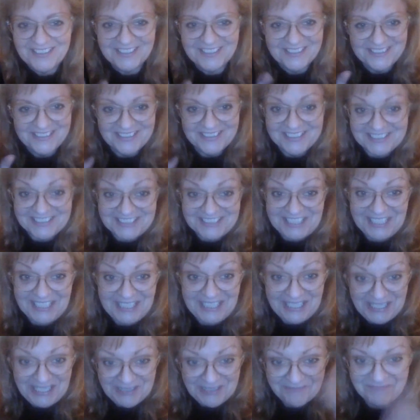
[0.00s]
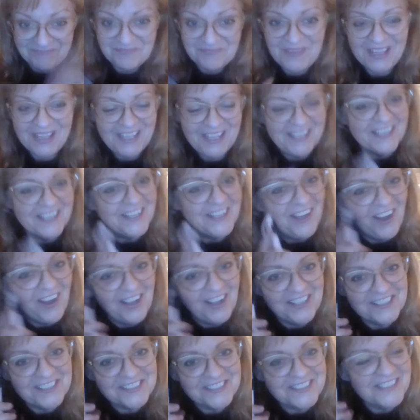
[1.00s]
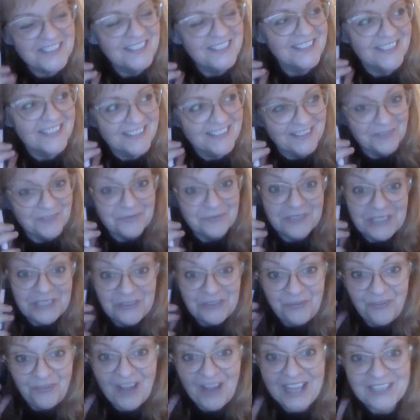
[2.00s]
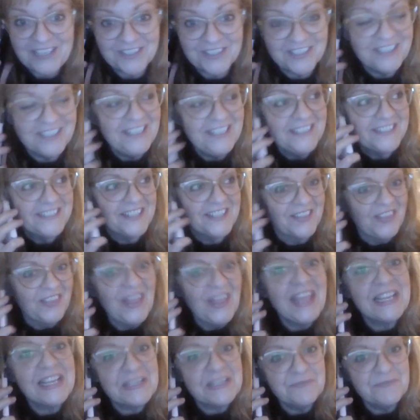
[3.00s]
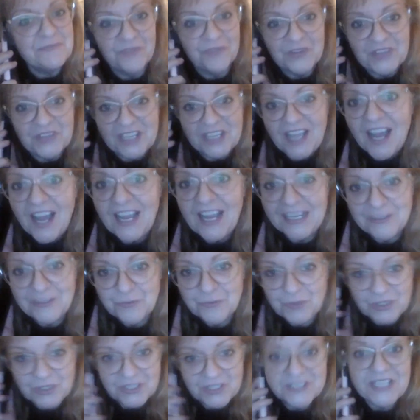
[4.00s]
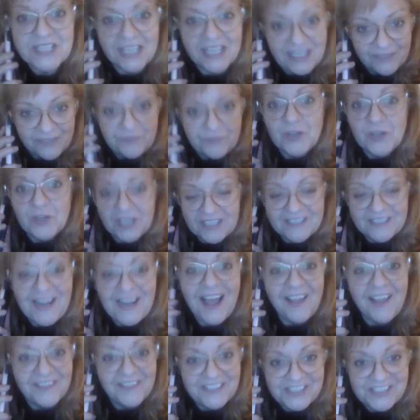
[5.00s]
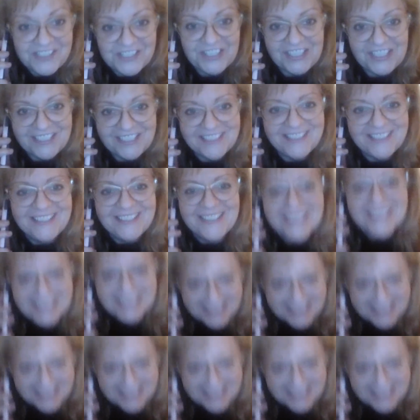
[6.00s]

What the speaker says: the team calls the real finder to thank him for the kind words and for acknowledging